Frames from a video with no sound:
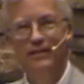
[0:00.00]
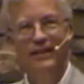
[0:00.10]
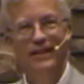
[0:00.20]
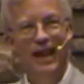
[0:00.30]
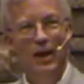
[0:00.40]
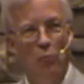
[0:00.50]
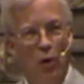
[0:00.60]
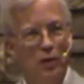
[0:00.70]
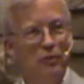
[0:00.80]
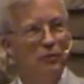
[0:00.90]
and
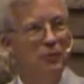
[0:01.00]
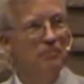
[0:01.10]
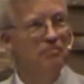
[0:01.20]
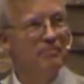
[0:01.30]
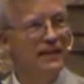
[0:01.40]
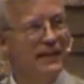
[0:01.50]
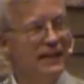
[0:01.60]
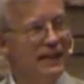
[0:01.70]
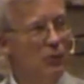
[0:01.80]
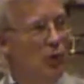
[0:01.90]
wonderful
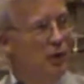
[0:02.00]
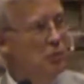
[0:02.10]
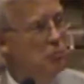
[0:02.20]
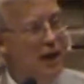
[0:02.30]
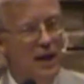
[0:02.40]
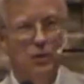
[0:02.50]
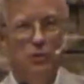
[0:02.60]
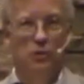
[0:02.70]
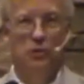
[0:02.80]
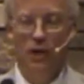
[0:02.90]
wanting to raise
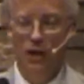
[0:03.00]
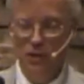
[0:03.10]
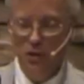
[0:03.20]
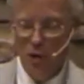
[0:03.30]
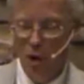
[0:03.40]
your sons and